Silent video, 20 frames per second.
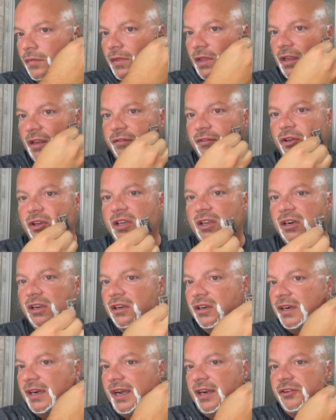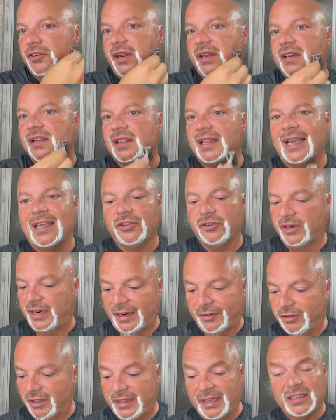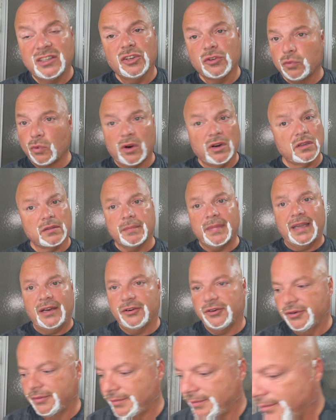If you get a good hydrated lather, everything just works better.